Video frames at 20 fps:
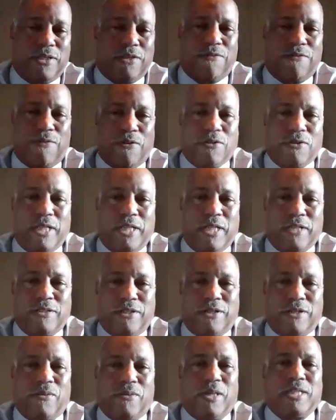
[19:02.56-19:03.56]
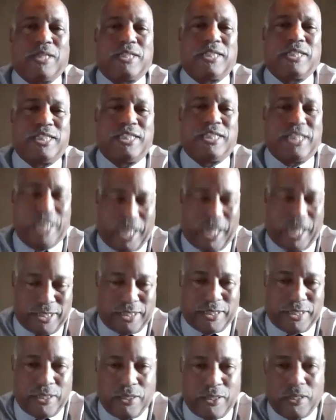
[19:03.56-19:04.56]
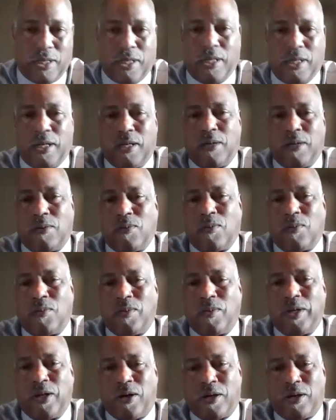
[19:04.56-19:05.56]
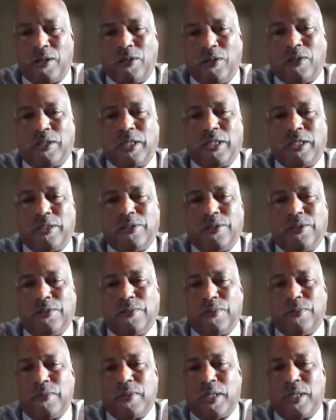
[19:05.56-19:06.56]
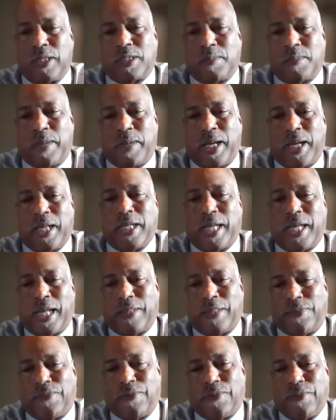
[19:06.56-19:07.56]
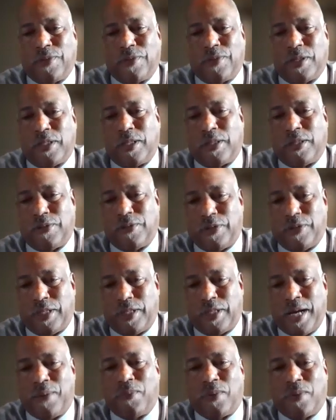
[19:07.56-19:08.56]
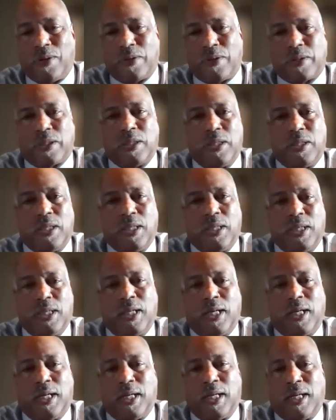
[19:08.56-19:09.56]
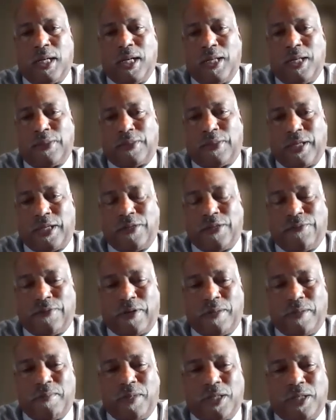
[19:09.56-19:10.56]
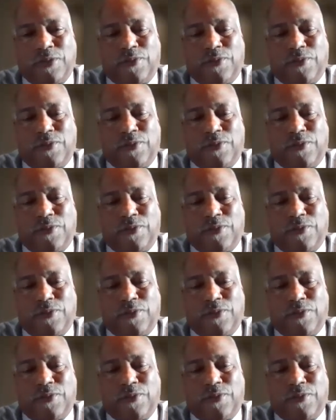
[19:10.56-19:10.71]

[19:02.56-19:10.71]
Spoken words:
first answer to your question is yes. We are looking to expand that through the network. And thank you very much